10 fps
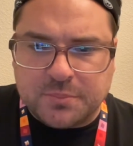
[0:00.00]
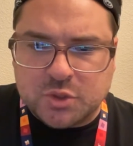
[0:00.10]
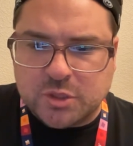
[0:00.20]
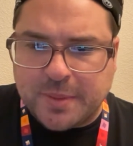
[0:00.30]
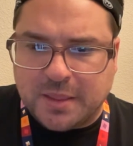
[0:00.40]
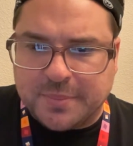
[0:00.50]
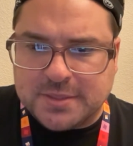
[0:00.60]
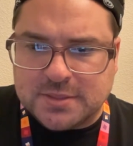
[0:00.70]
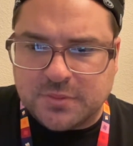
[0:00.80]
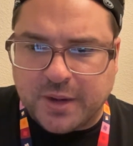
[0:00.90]
Stream
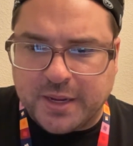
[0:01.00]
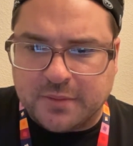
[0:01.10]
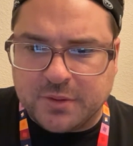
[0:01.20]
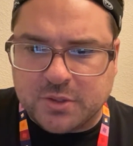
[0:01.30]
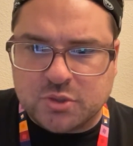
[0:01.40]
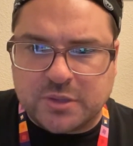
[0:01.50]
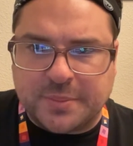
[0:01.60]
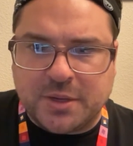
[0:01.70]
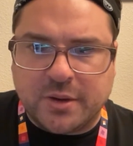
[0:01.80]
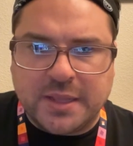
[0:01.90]
Elements for any of your
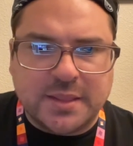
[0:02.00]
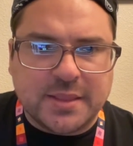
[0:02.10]
streaming or anything